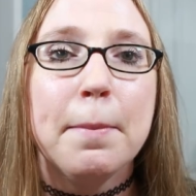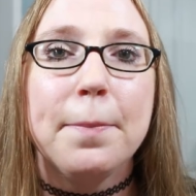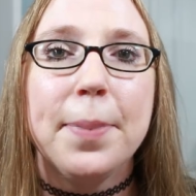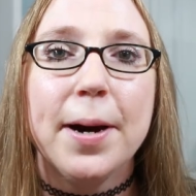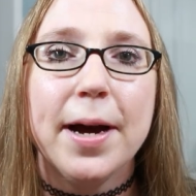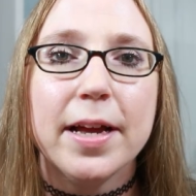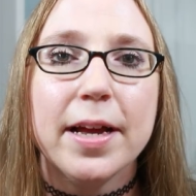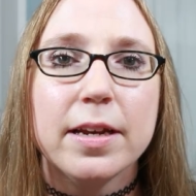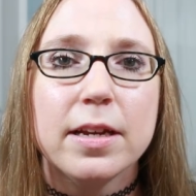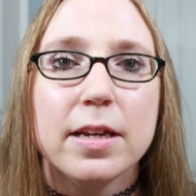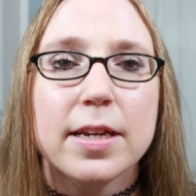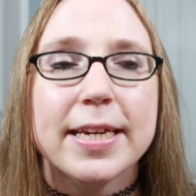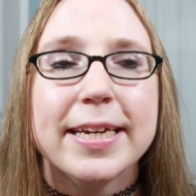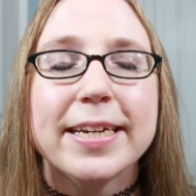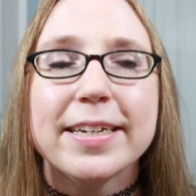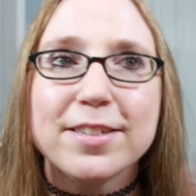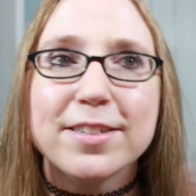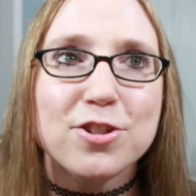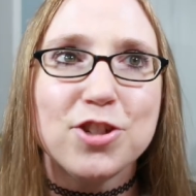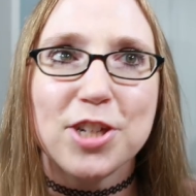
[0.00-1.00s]
But
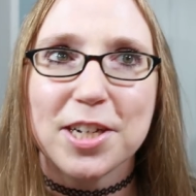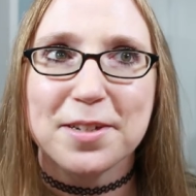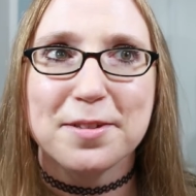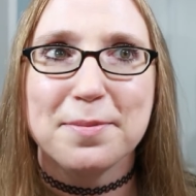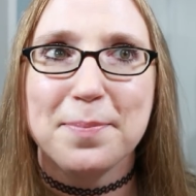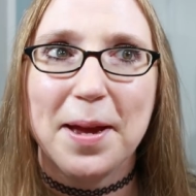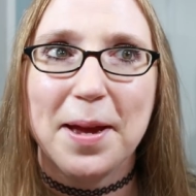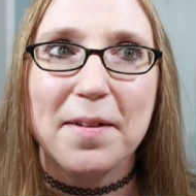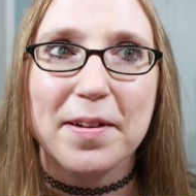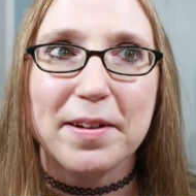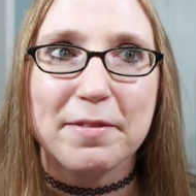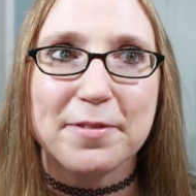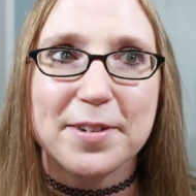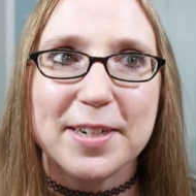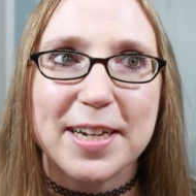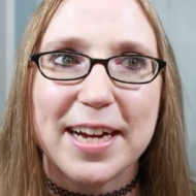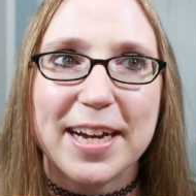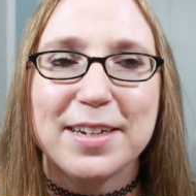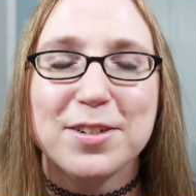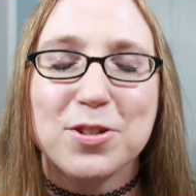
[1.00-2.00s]
he doesn't check his mail
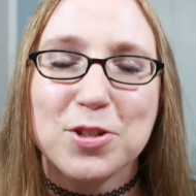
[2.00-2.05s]
every day,